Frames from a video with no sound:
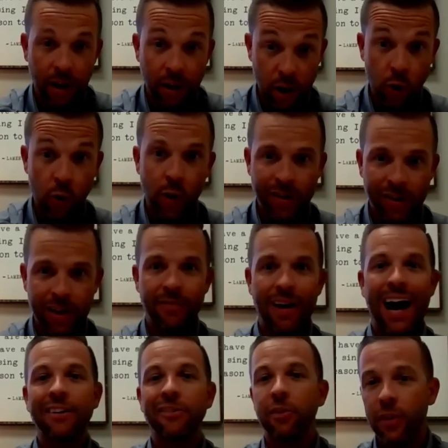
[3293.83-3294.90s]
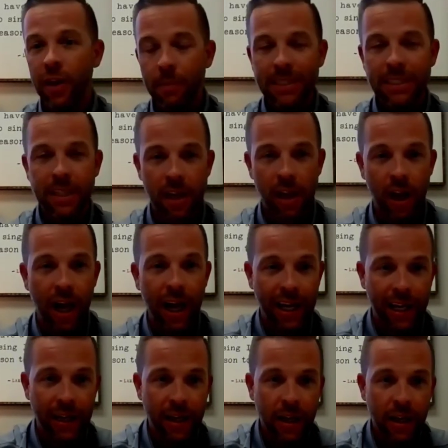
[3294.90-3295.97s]
you as the advisor, them as the
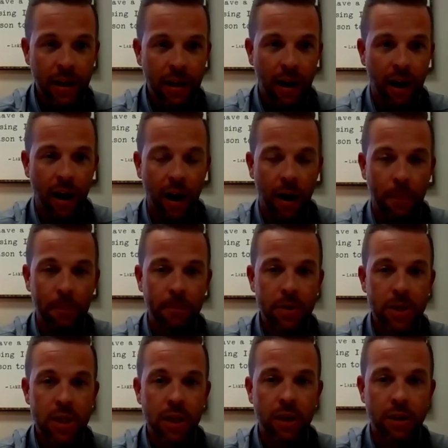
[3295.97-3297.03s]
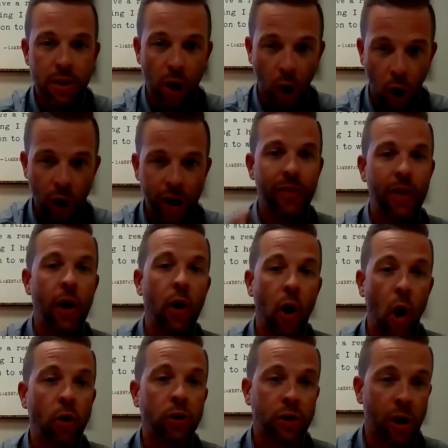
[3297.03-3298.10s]
client, to look at their
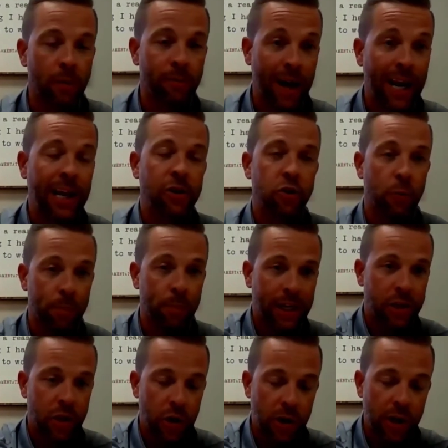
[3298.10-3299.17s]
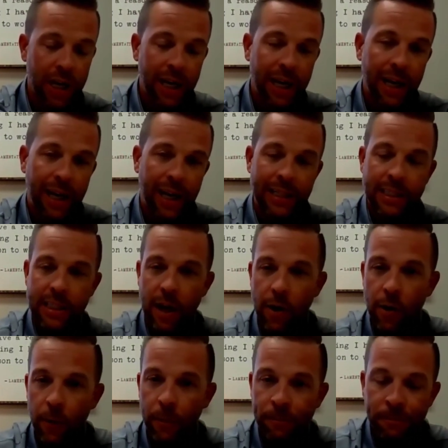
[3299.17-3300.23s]
long-term financial picture. And
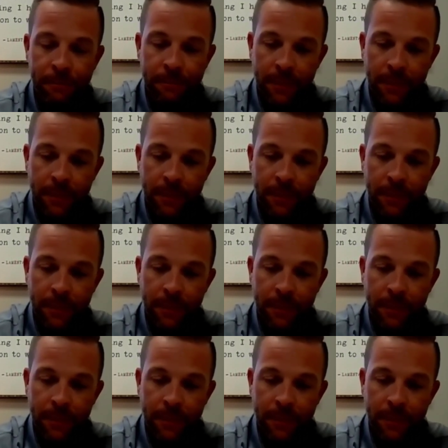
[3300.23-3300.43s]
so,